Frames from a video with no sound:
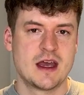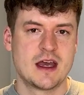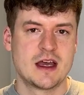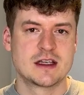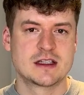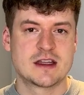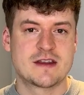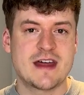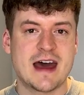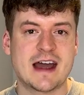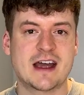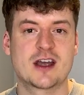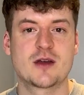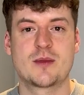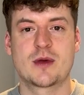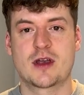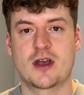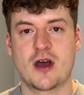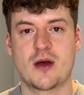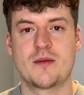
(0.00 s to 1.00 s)
So that could
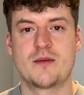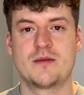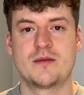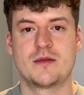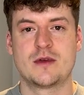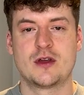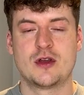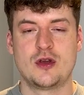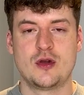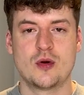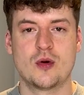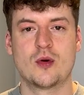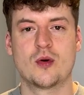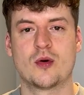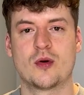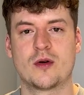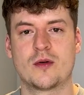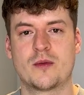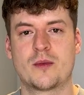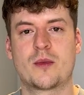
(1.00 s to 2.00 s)
become
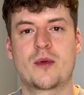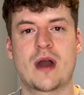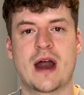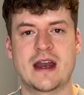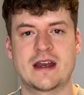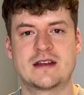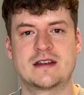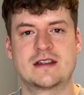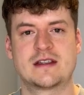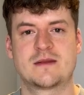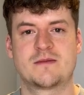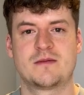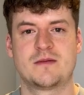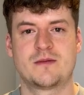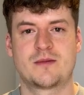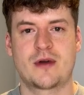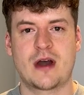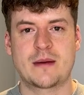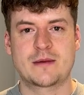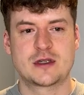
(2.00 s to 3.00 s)
your brand.
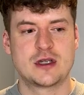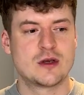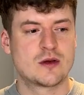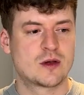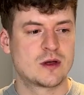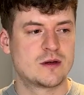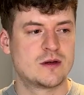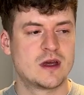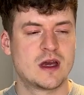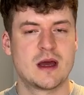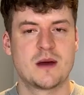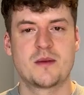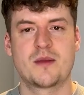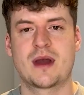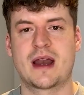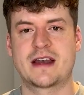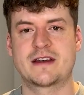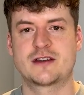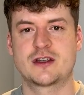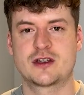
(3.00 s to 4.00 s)
Perhaps you could
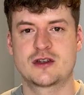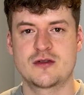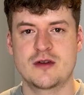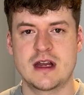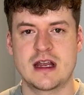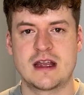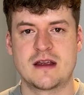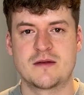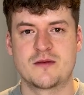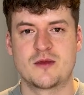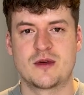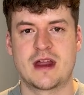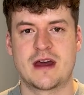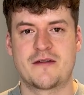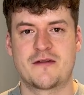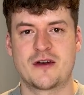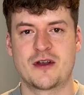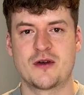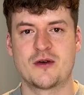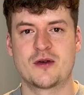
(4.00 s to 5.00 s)
plant a tree with
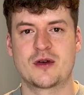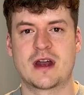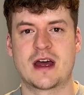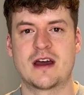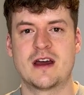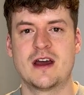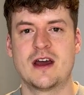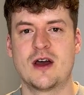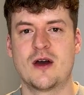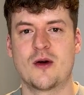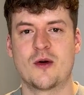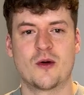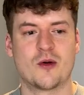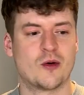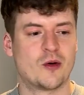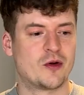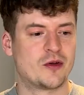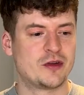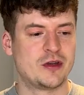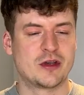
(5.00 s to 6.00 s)
every order,
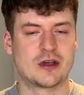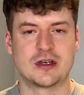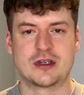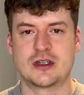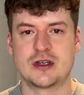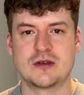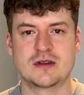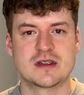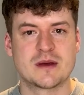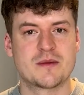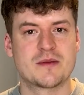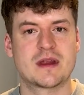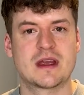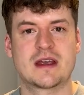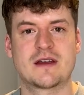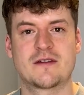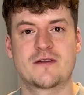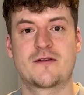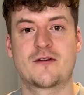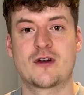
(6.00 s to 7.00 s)
or you could do
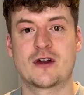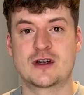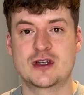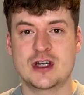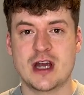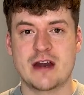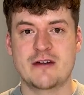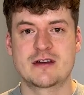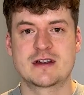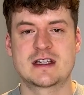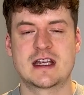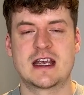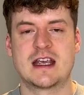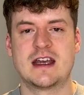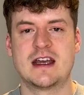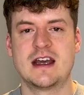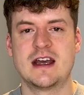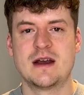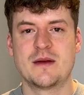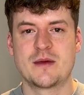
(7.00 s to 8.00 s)
something for a charity.
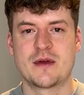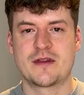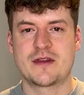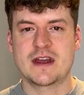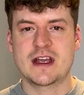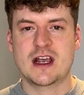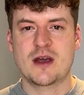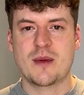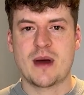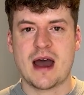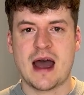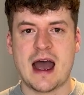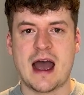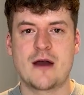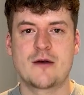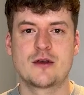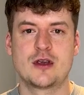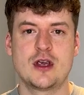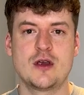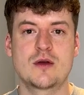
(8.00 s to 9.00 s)
But think about
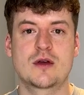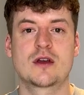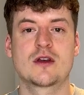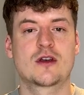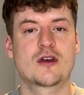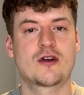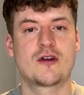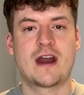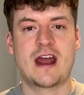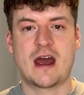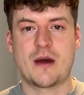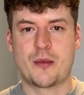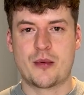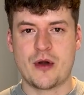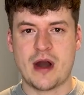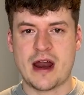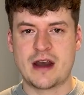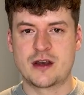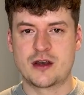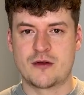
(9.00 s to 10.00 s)
how you can create a
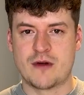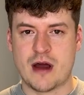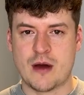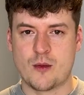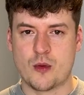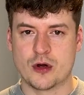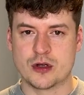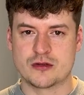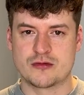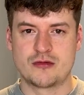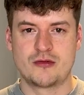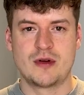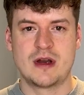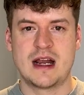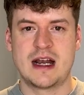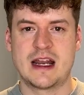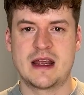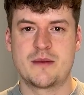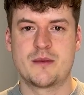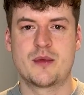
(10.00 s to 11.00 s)
brand around what's
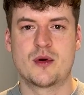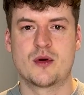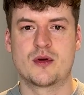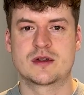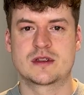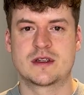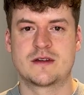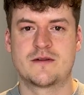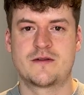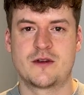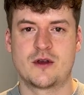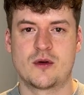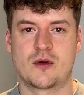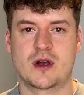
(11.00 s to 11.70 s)
really important for your